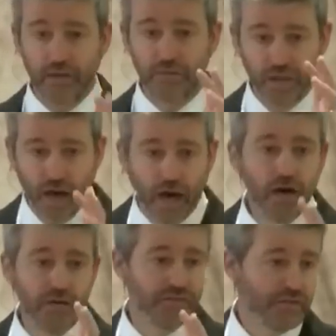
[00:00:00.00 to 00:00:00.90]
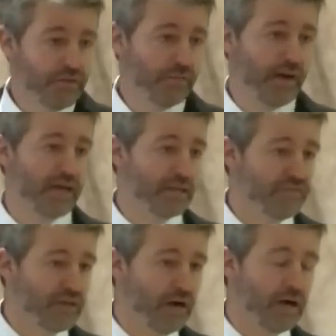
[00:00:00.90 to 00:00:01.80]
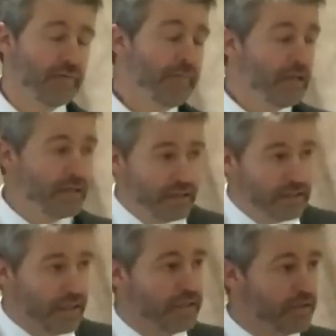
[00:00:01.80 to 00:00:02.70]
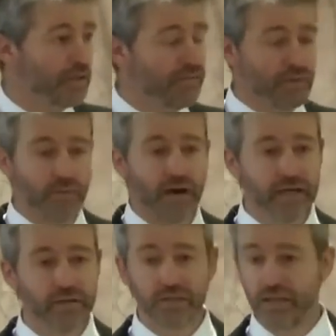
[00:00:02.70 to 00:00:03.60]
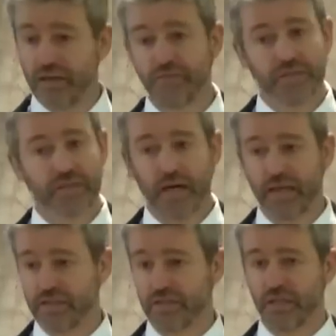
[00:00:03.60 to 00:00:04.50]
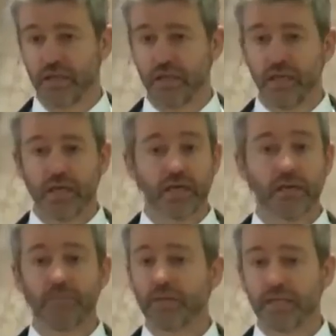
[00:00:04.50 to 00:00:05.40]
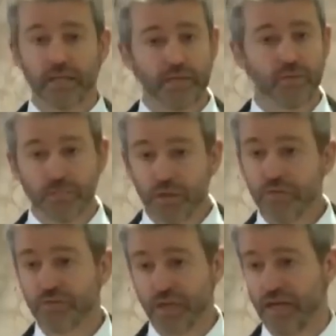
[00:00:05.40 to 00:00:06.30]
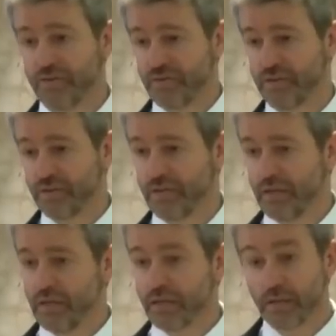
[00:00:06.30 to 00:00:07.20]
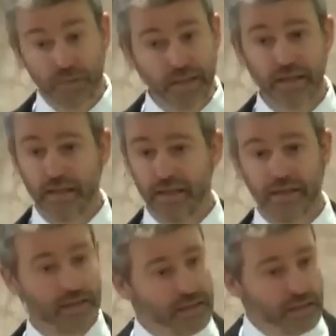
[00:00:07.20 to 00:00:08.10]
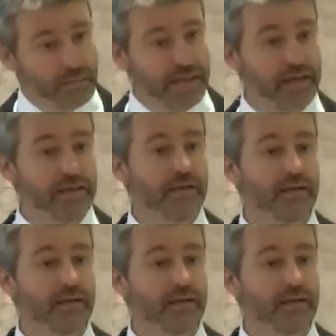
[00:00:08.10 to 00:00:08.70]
out of the wrath of God. The intention of the writer is to emphasize, completely removes us. Completely, not a little bit.